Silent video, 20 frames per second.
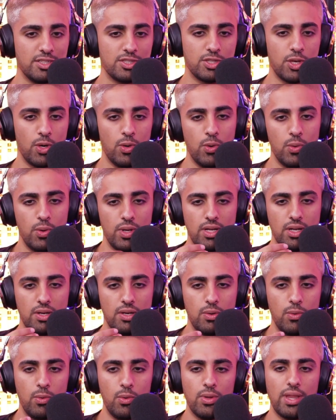So
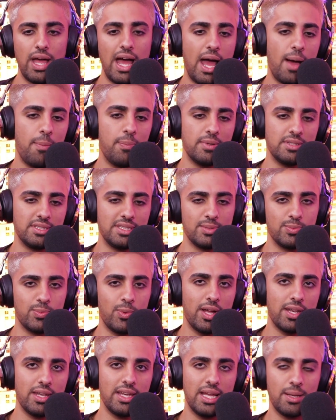all that happens is
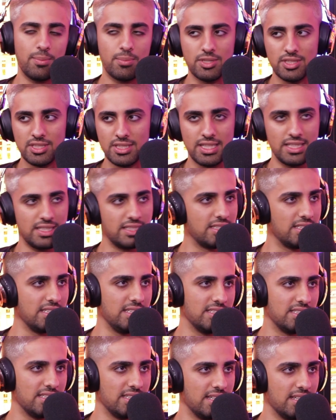one neighbor's kid
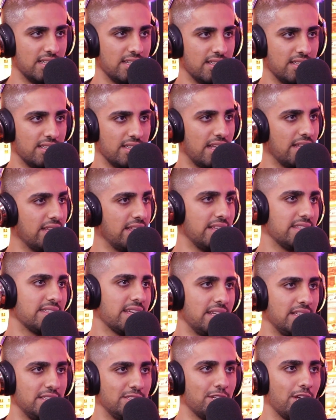sees it, then they
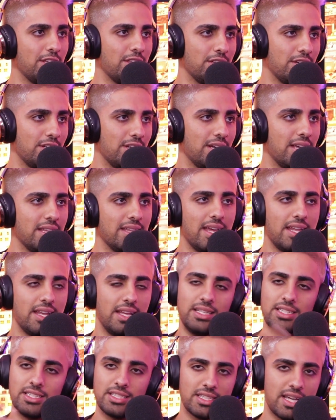tell each other, and then
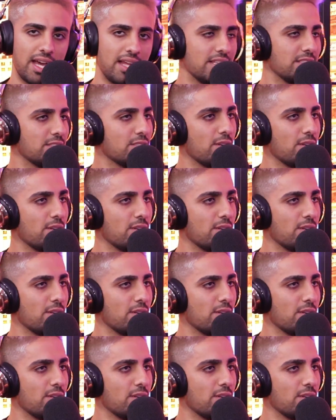it just kind of